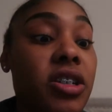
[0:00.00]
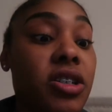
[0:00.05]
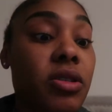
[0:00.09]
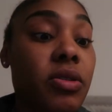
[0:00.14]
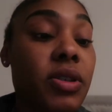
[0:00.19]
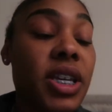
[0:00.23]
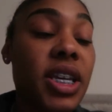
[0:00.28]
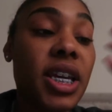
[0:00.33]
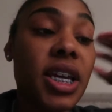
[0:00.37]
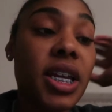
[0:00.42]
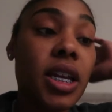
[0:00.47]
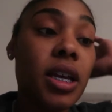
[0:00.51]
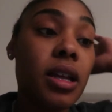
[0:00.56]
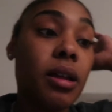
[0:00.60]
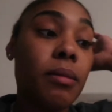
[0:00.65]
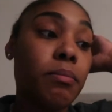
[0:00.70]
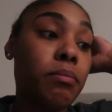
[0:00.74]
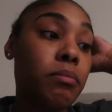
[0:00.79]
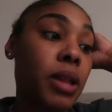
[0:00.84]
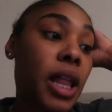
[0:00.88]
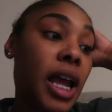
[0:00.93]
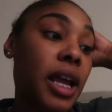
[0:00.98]
so he ended
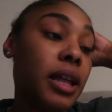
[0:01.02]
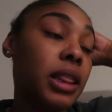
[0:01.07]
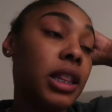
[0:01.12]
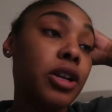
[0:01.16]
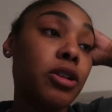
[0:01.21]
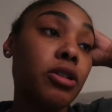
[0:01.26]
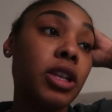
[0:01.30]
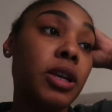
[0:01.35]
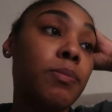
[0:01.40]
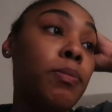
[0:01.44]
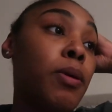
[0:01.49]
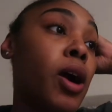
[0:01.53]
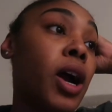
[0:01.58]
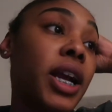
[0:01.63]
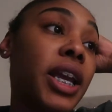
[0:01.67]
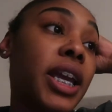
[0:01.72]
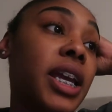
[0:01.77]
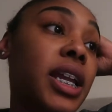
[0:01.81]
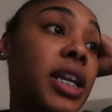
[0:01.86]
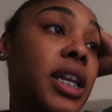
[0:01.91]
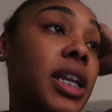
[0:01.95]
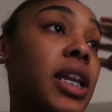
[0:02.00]
up like literally
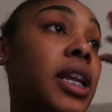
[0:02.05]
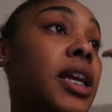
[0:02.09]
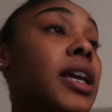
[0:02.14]
parking